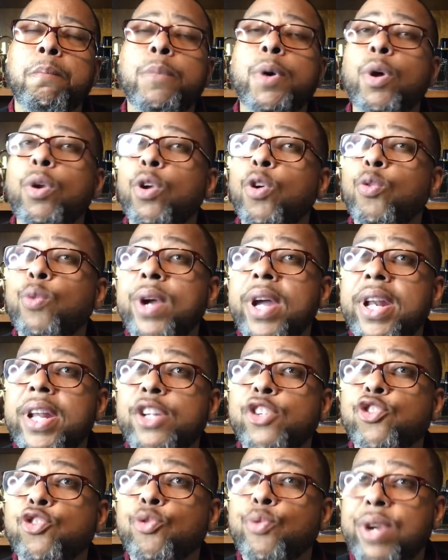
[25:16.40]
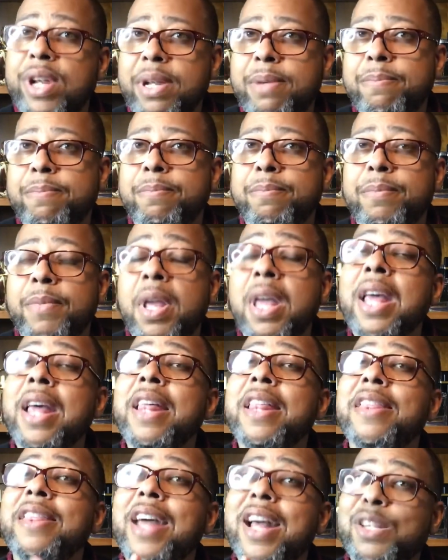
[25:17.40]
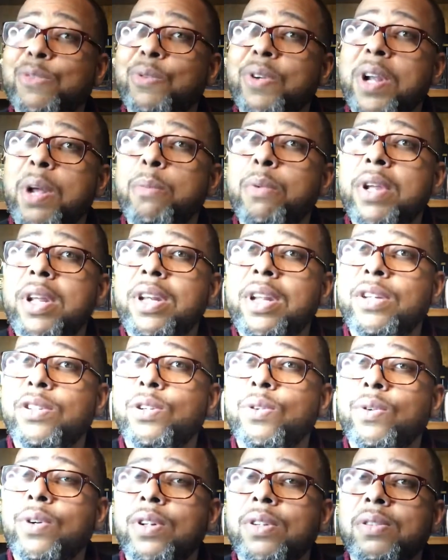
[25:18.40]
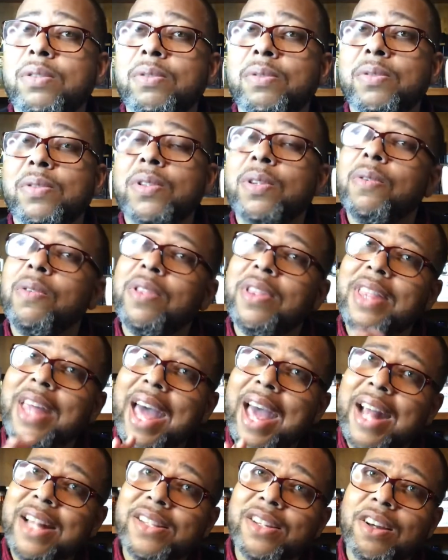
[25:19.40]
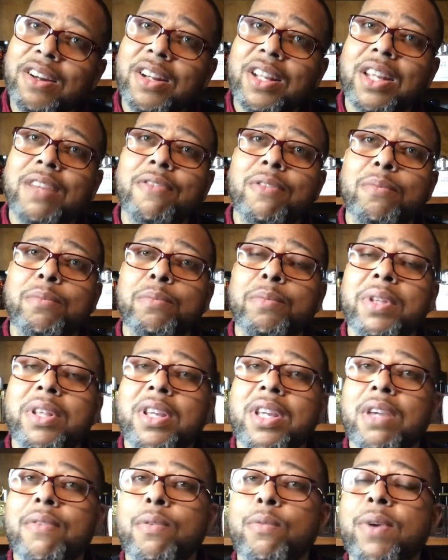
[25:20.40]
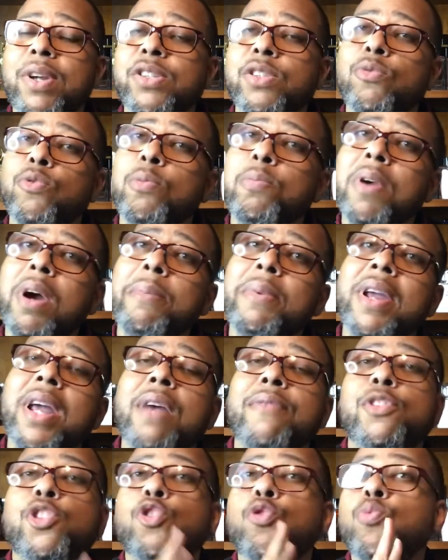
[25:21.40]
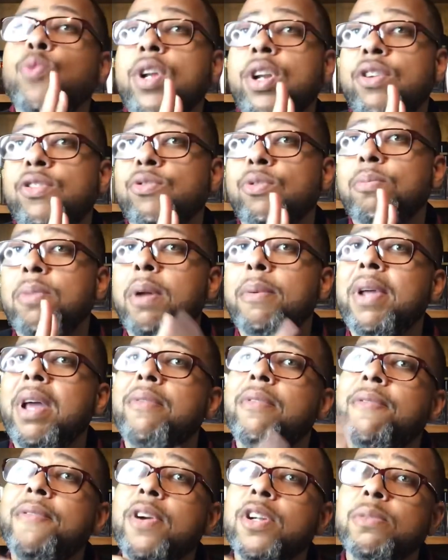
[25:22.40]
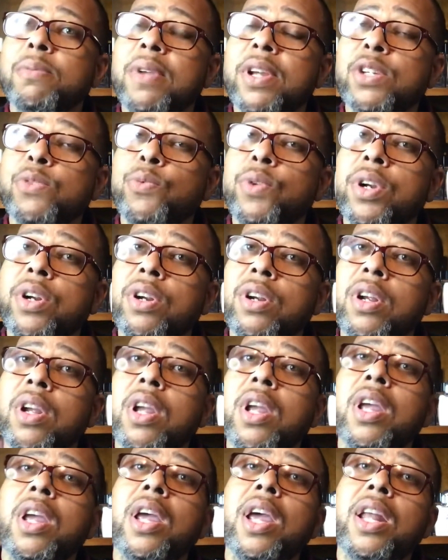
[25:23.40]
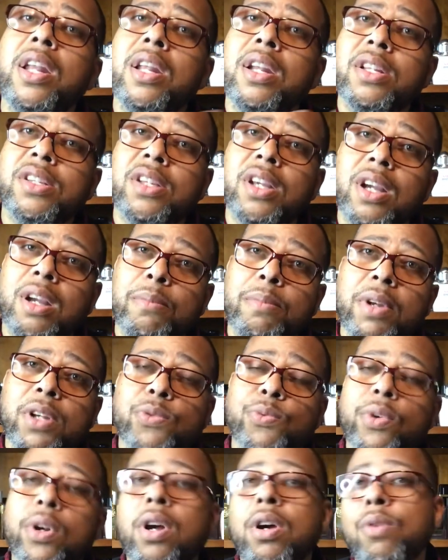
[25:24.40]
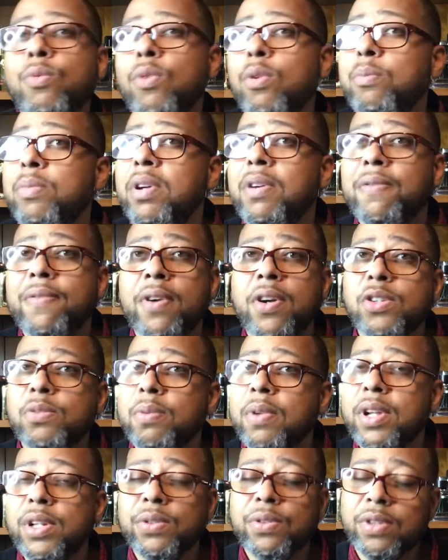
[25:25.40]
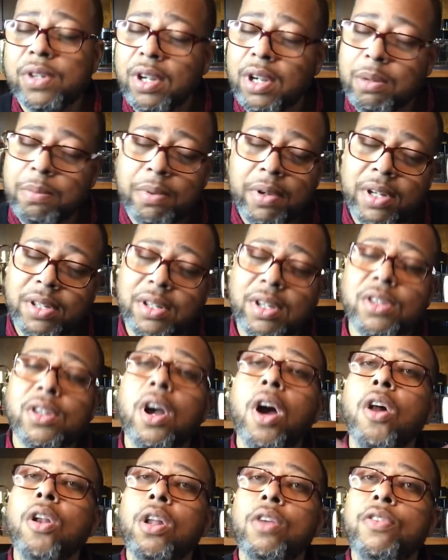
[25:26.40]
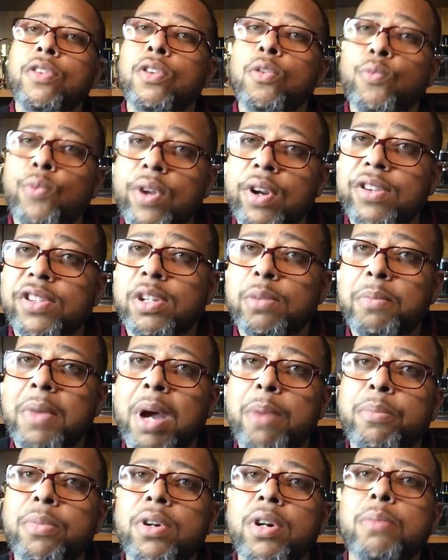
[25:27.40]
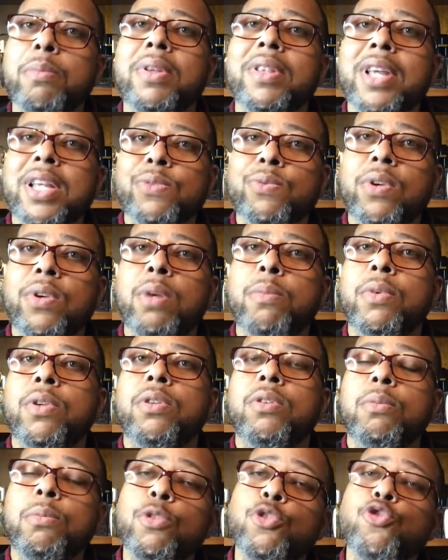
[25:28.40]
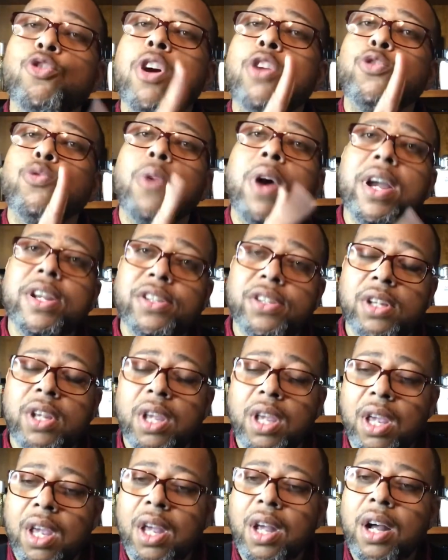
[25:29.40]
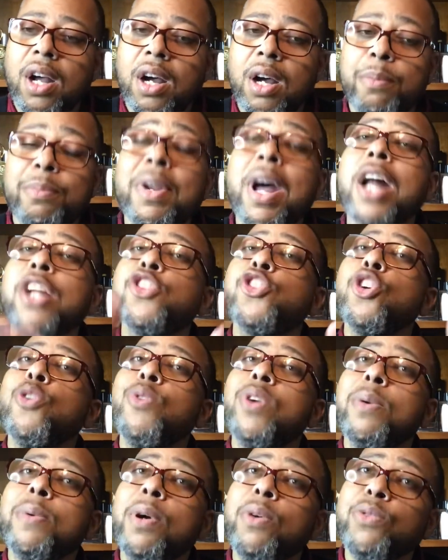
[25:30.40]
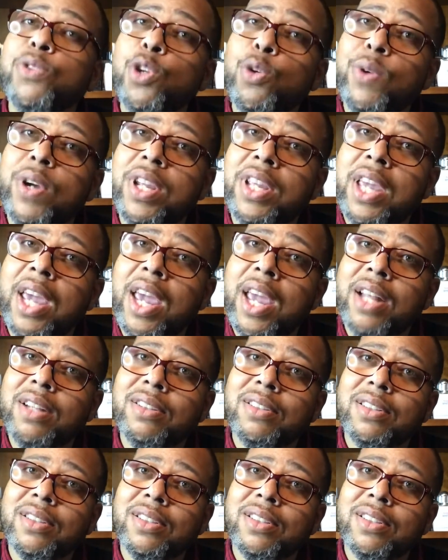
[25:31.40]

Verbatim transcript: Polo Red Extreme. That's what I'm leaning towards. So that's going to give be the giveaway. So we'll probably have two winners. We'll probably have a first place winner and then a second place winner. Or it won't be a first place or second place because all of you are winners in my book, but that's what I'm going to do. I'm going to draw twice. I'm not sure when I'm going to do it yet.